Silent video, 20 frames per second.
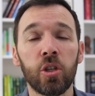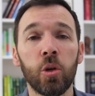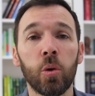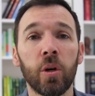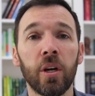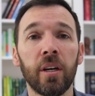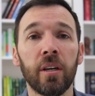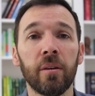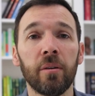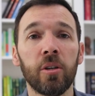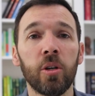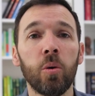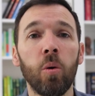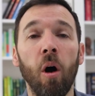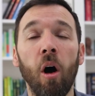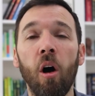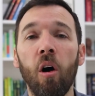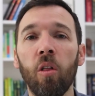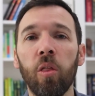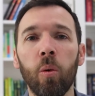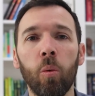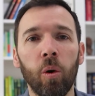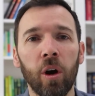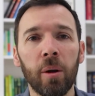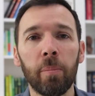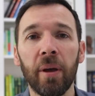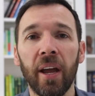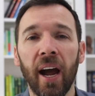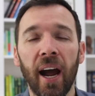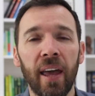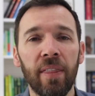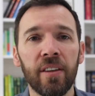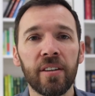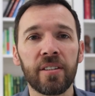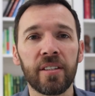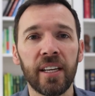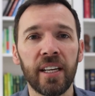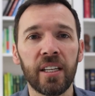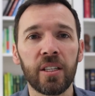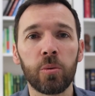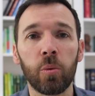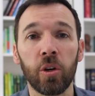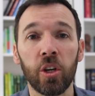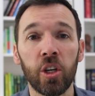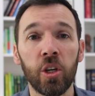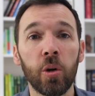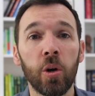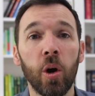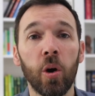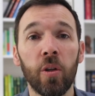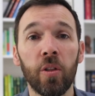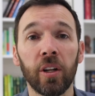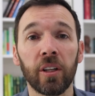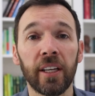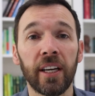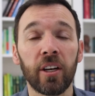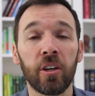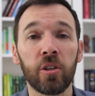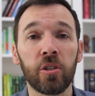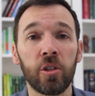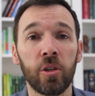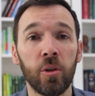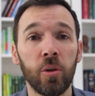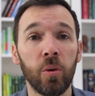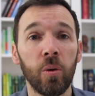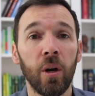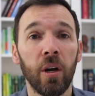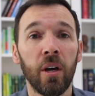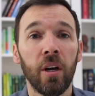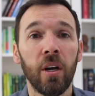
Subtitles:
you can do all the work behind the scenes where you go to the leaders who